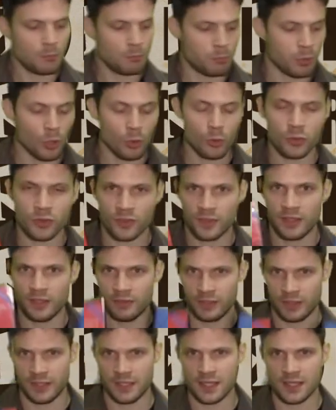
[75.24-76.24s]
Both
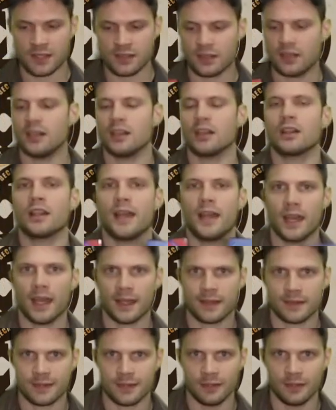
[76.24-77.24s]
DVDs are
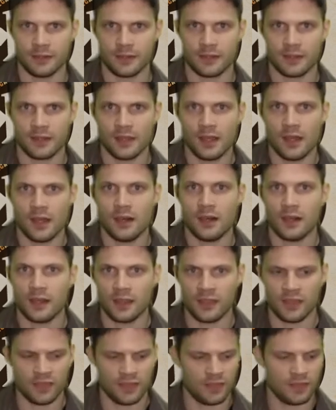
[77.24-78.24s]
excellent.
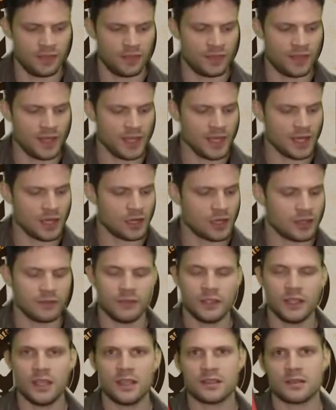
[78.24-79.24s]
Uh, they are
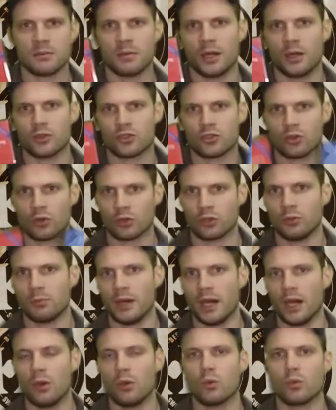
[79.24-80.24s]
DVDs about Jogo do
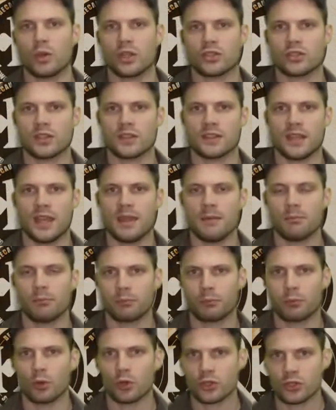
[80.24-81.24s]
Pau, which is a
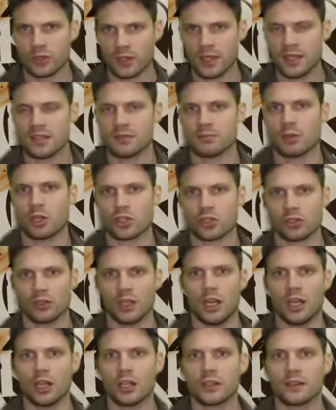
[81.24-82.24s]
Portuguese
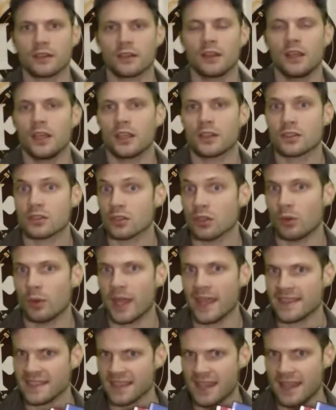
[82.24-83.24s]
martial art, so
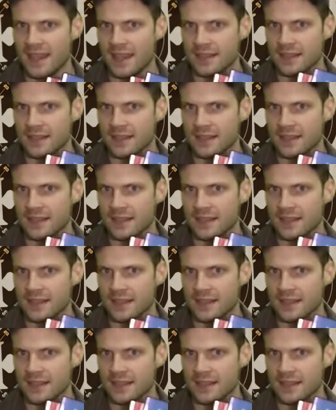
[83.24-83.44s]
it's